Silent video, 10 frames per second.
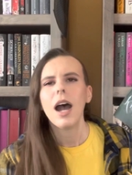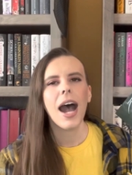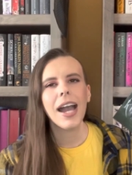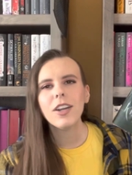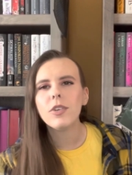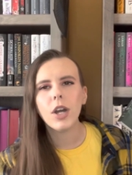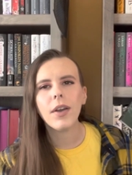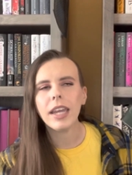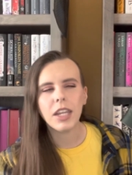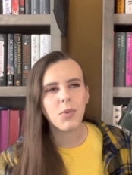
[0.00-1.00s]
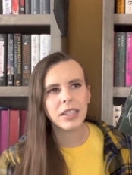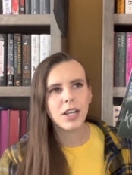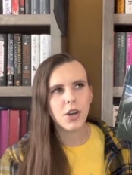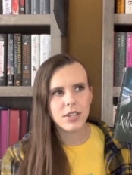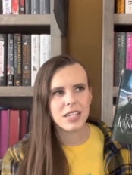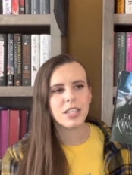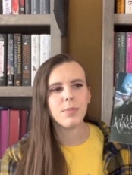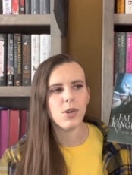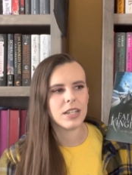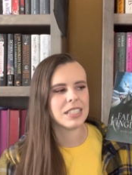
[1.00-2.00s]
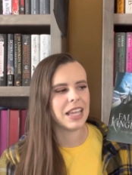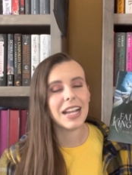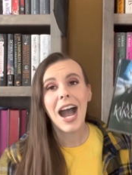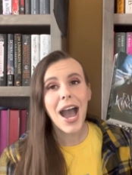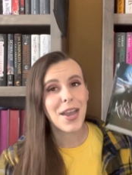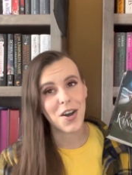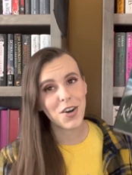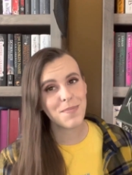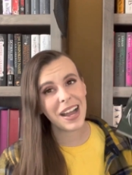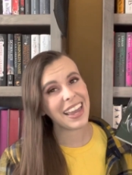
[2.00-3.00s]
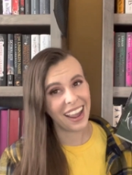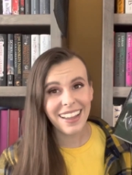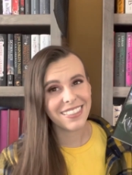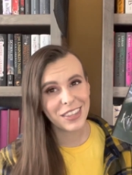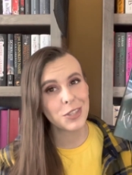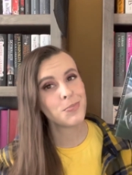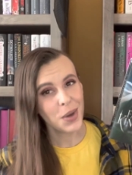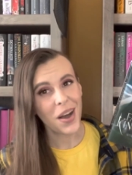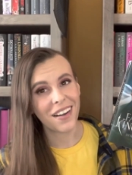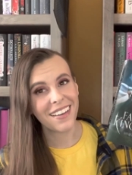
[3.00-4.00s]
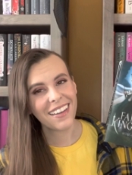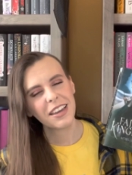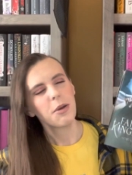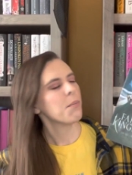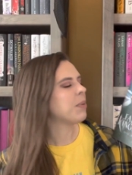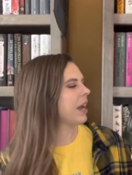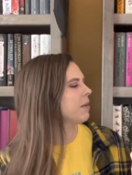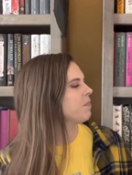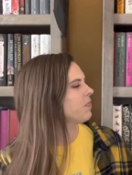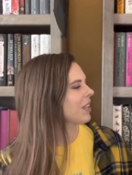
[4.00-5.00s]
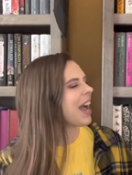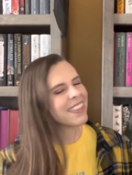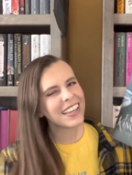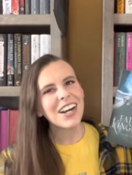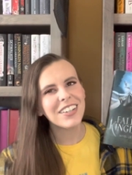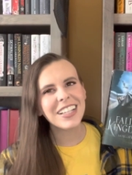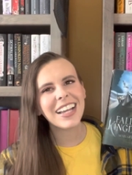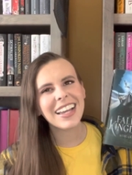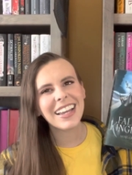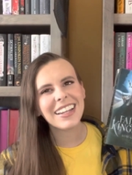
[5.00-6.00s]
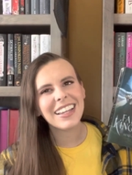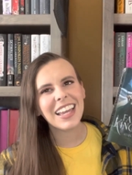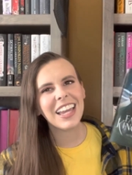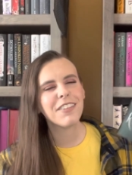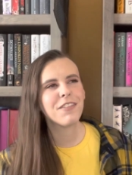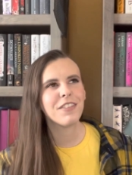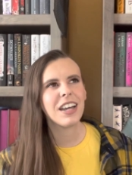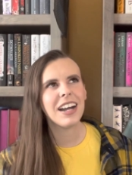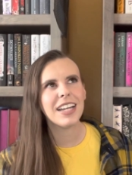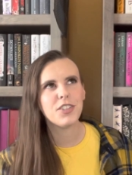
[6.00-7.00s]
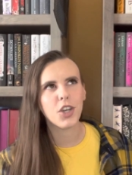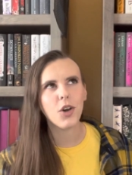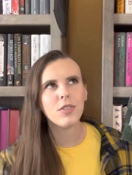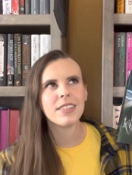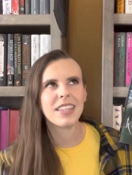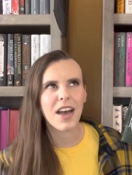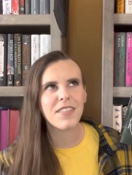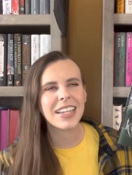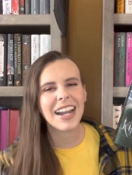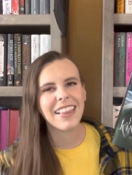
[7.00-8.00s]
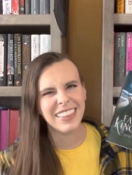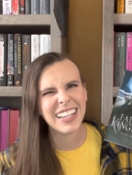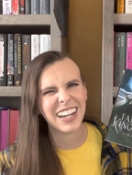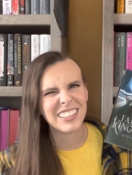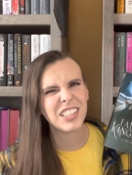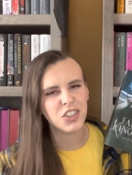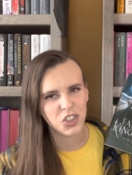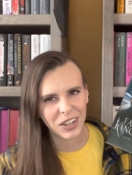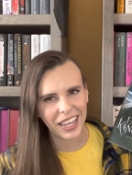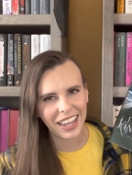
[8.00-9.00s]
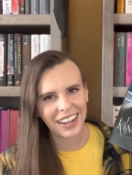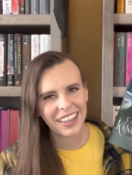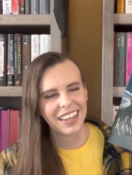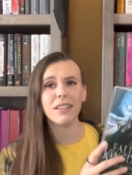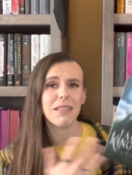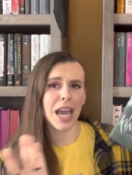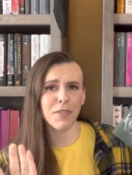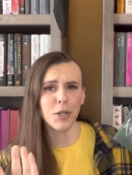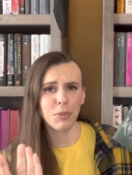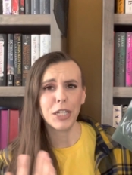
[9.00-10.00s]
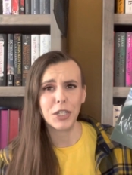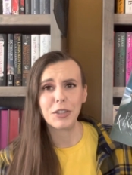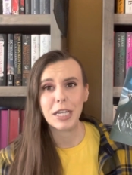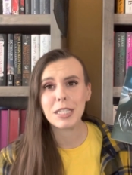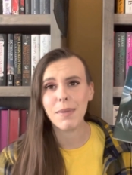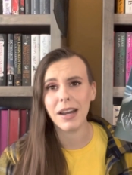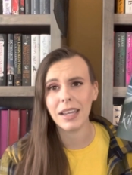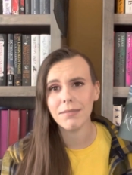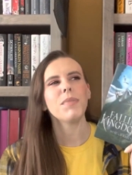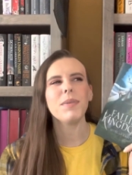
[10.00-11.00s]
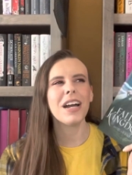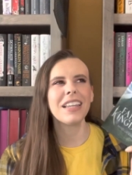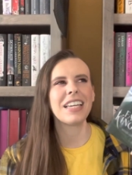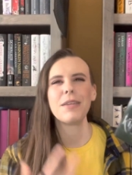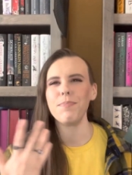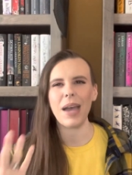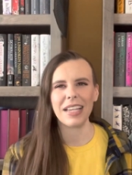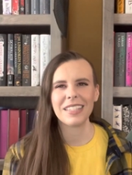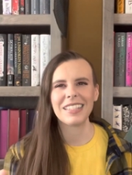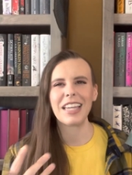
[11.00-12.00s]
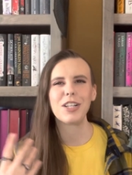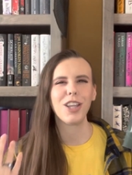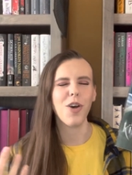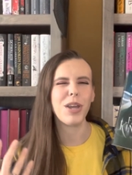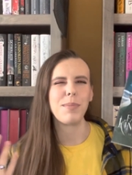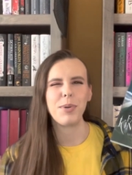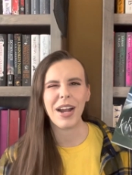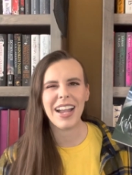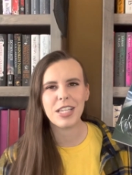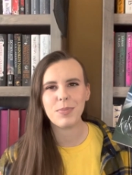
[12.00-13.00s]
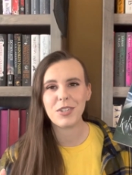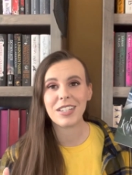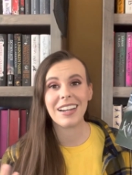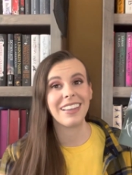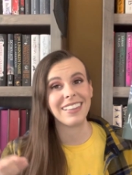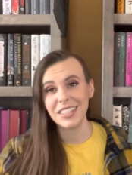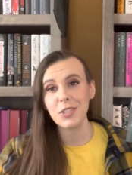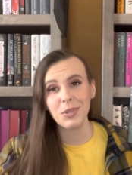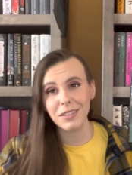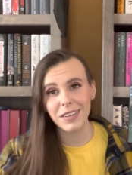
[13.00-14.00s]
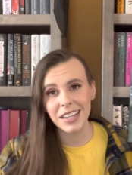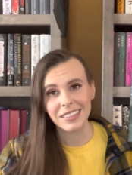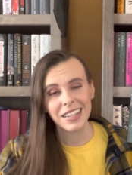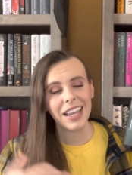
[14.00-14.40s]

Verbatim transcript: I don't know anyone that goes into books like, I hope I hate this book, but I think I'll like it. If I don't love it, I think I'll enjoy it. I've heard pretty good things about it. Maybe not like the best, like glowing praise, but just kind of like, this is really fun.